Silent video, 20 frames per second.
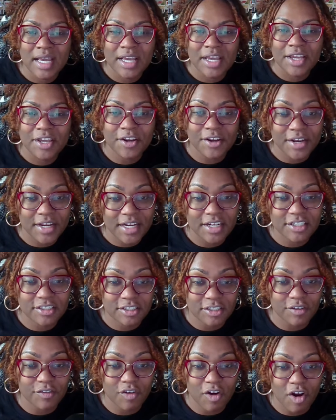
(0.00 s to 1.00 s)
You're here to
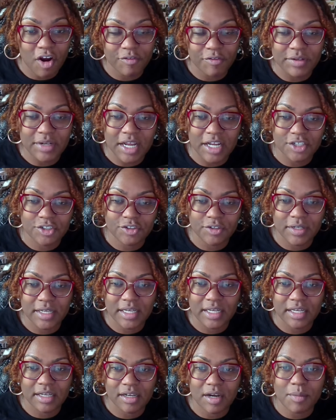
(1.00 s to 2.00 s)
serve coffee, not
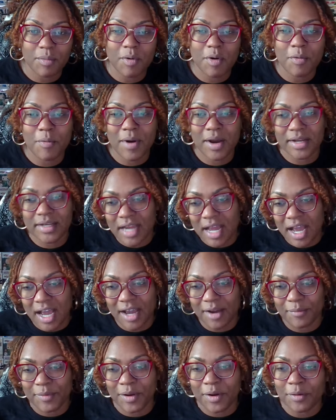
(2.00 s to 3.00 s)
drinking. Come on, why
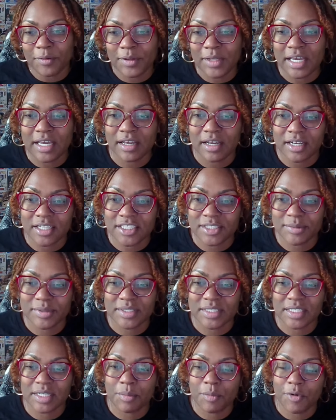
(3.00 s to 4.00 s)
not? We only get
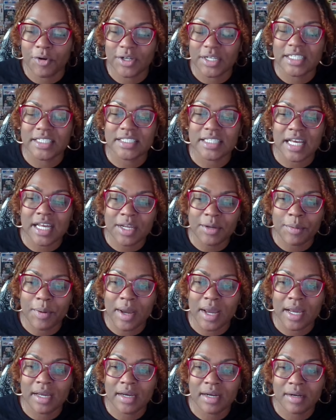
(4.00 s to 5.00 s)
customers in the mornings.
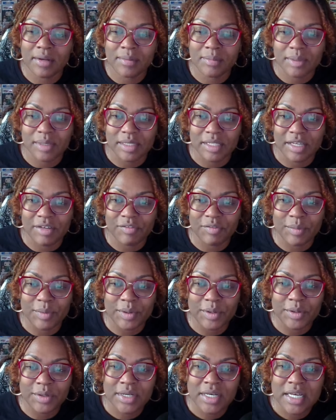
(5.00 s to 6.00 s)
Anyway,
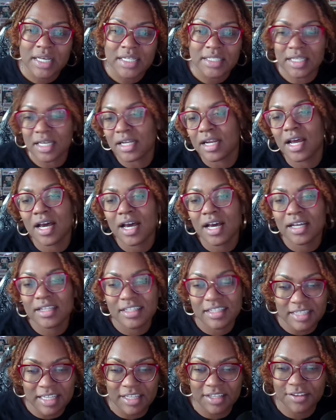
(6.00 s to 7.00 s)
unbelievable. Ta-da.
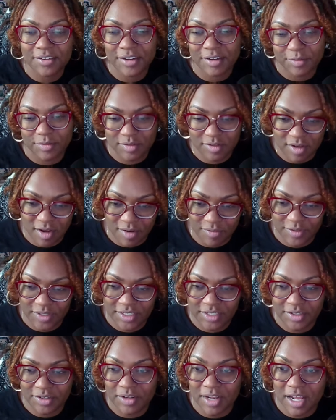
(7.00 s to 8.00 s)
The thank you gift was
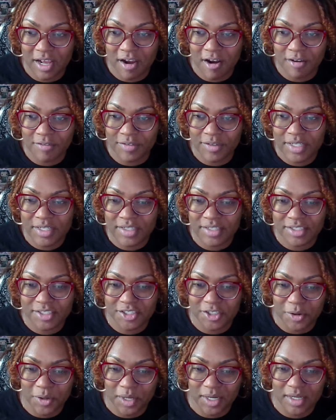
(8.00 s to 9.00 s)
coffee. Do you like coffee?
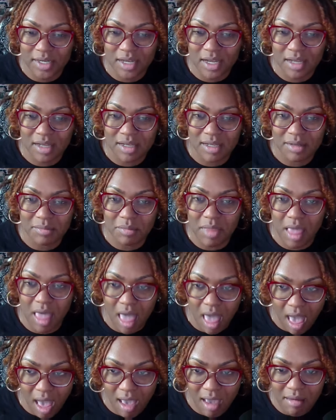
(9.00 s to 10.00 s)
Sure.
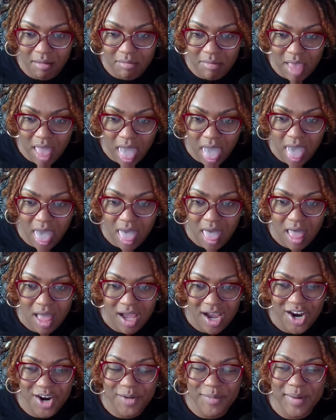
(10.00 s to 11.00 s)
Yeah.
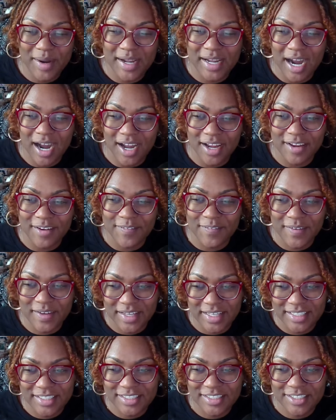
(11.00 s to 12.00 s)
Oh my god, your
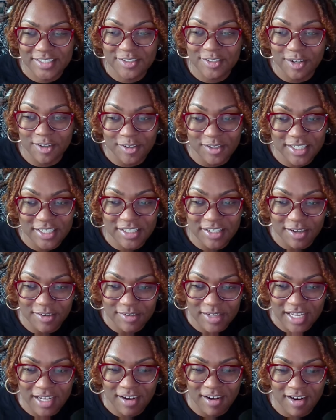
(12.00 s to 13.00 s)
face. You totally don't
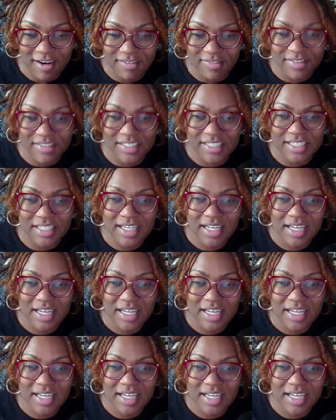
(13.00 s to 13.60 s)
like coffee.